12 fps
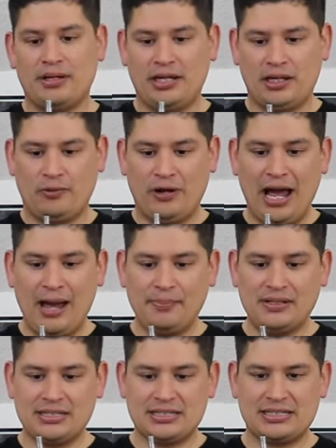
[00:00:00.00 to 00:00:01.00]
And what
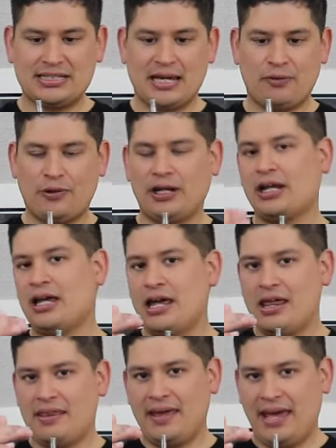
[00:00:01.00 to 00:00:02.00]
happens is that when
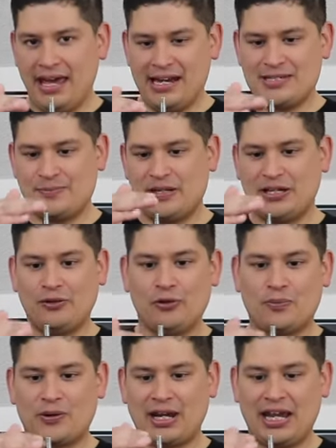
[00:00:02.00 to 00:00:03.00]
the head is being
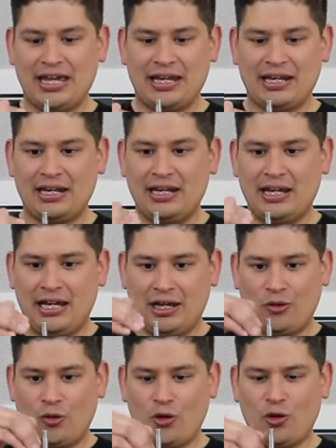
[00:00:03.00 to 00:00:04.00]
lubricated
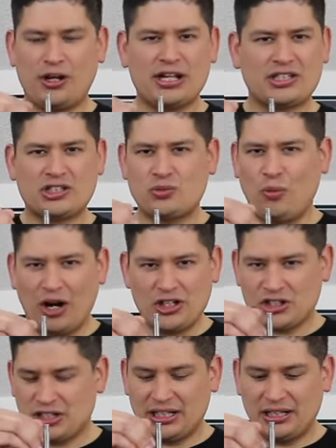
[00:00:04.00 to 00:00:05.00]
and oil gets
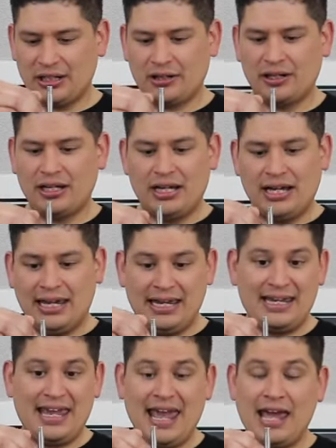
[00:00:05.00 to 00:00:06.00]
swashed in there,
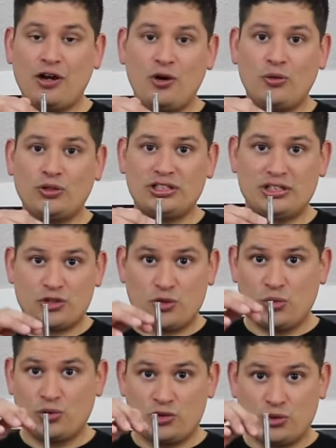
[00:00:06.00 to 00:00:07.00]
it can't go
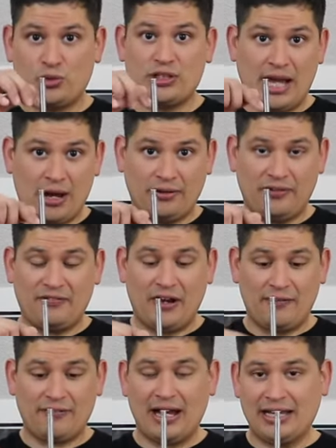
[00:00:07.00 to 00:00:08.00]
through down the
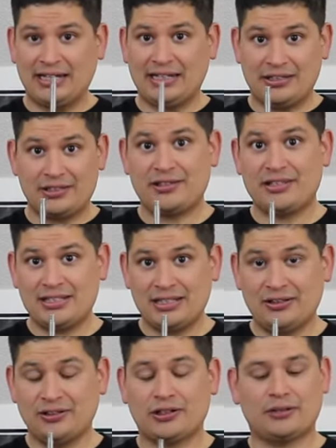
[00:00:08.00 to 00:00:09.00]
valve guide and into the
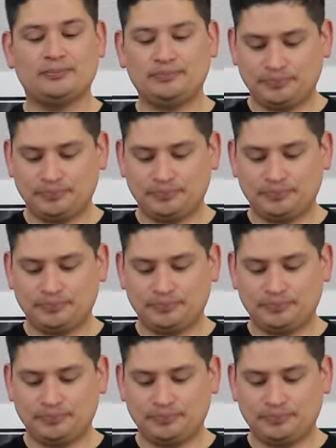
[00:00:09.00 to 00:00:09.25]
cylinder.